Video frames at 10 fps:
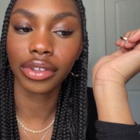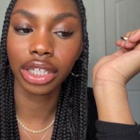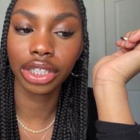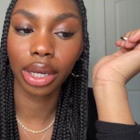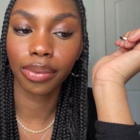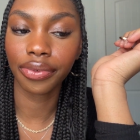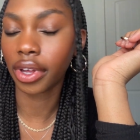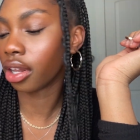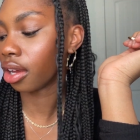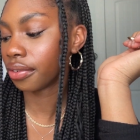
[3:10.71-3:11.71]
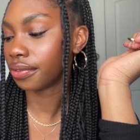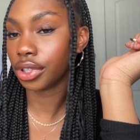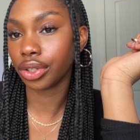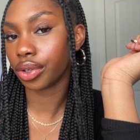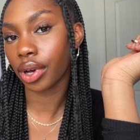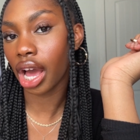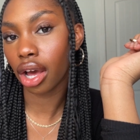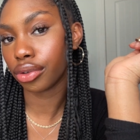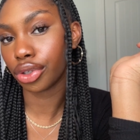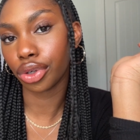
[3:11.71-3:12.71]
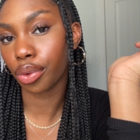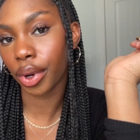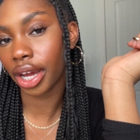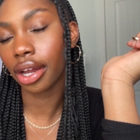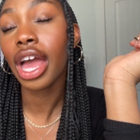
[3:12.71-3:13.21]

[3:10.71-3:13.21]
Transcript: The gem fell off. Don't know how, don't know where.